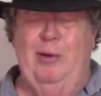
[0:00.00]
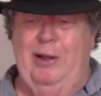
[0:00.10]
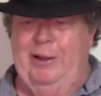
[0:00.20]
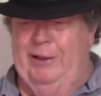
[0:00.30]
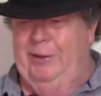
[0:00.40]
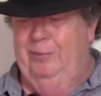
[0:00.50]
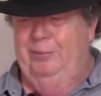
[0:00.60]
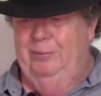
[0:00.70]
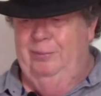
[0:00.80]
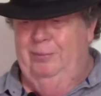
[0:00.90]
a
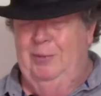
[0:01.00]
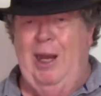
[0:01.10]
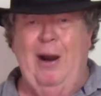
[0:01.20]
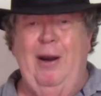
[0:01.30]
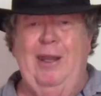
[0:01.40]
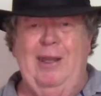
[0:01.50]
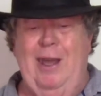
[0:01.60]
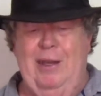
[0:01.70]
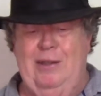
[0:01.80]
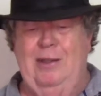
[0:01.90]
carrying
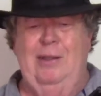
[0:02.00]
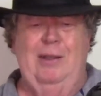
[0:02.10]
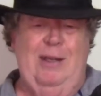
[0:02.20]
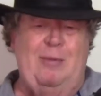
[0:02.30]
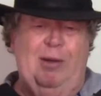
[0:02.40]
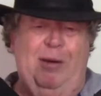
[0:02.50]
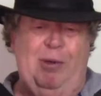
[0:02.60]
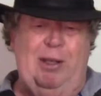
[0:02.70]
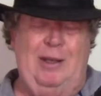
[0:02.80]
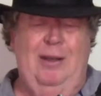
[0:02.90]
case, and then this happened to
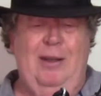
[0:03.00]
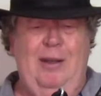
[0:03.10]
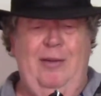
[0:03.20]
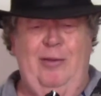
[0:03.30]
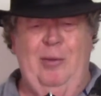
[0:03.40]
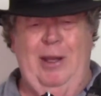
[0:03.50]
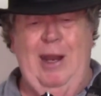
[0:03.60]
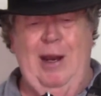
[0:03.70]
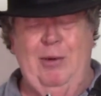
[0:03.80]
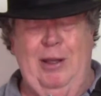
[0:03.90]
be from a
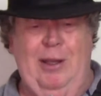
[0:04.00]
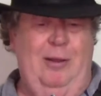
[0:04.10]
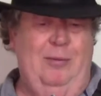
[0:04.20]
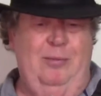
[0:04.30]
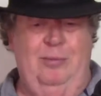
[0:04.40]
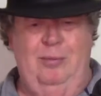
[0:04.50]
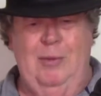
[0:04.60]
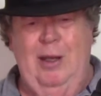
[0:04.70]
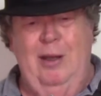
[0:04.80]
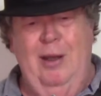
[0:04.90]
camera that
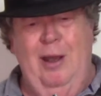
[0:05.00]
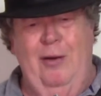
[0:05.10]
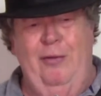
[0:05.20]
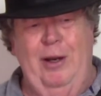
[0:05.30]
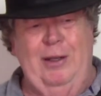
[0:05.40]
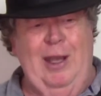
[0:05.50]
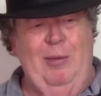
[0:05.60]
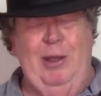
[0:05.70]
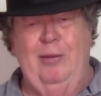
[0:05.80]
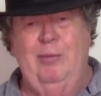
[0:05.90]
a friend gave
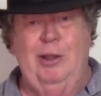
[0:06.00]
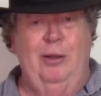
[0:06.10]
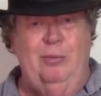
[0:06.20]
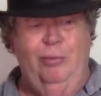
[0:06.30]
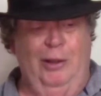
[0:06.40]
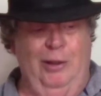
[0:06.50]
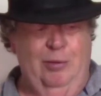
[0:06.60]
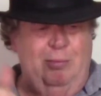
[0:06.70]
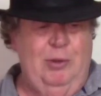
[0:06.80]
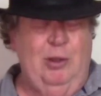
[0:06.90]
me. So, you
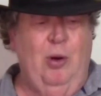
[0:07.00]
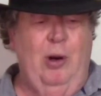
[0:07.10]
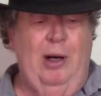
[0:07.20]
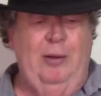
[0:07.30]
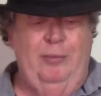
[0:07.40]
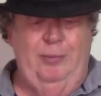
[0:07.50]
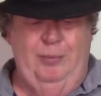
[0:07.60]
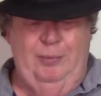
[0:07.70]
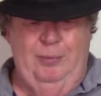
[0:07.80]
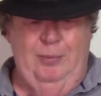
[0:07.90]
know, score.
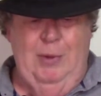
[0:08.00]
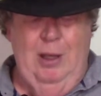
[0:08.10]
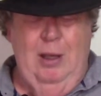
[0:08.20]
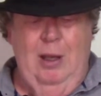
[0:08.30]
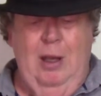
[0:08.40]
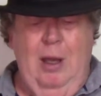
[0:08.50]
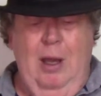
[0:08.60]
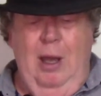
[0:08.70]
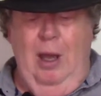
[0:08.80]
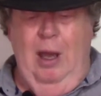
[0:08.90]

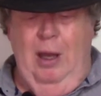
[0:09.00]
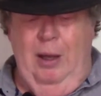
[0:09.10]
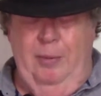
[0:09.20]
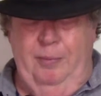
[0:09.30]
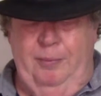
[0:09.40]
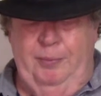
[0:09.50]
So